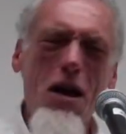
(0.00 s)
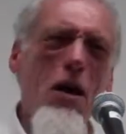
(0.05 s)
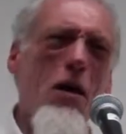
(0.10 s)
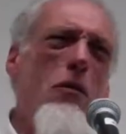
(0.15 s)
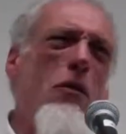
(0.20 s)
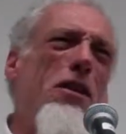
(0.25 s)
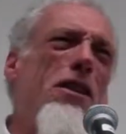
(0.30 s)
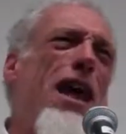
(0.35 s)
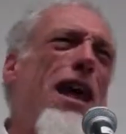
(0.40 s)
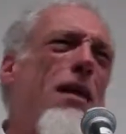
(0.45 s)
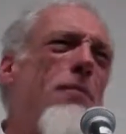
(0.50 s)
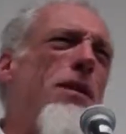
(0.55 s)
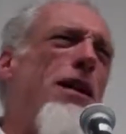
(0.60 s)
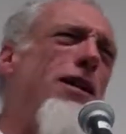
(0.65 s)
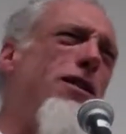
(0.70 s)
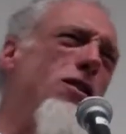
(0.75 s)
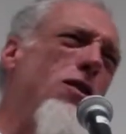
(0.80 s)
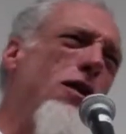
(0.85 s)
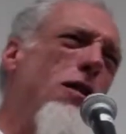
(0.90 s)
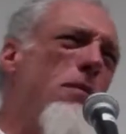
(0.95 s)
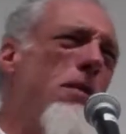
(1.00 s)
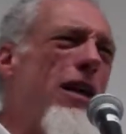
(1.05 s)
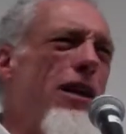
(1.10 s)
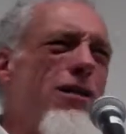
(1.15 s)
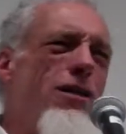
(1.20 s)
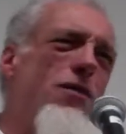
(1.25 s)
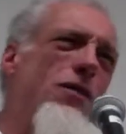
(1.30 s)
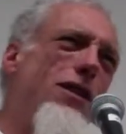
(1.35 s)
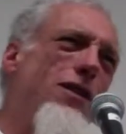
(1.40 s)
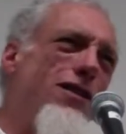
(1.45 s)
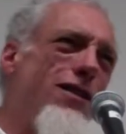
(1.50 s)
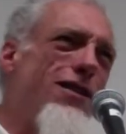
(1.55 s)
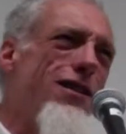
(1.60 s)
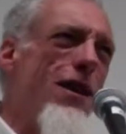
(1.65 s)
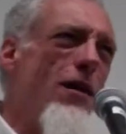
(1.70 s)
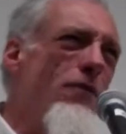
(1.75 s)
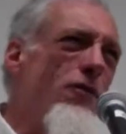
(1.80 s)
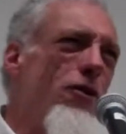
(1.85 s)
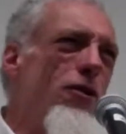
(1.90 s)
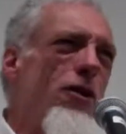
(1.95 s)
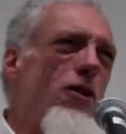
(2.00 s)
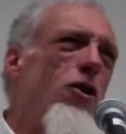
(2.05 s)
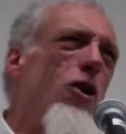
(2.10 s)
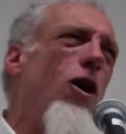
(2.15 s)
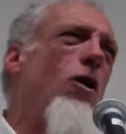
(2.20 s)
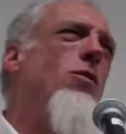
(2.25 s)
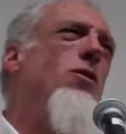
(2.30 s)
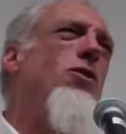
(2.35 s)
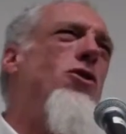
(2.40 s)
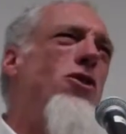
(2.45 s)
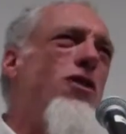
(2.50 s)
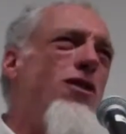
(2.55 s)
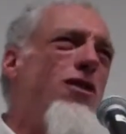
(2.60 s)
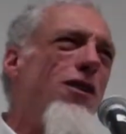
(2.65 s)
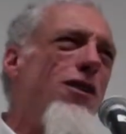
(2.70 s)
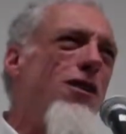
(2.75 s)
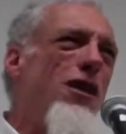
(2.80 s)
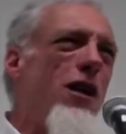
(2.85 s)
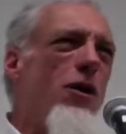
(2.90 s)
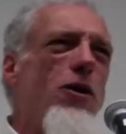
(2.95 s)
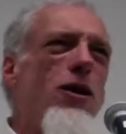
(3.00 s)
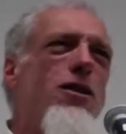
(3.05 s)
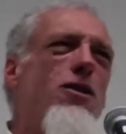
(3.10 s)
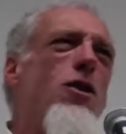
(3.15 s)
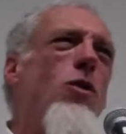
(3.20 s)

Well, that because of the discomfort in the car was just hilarious.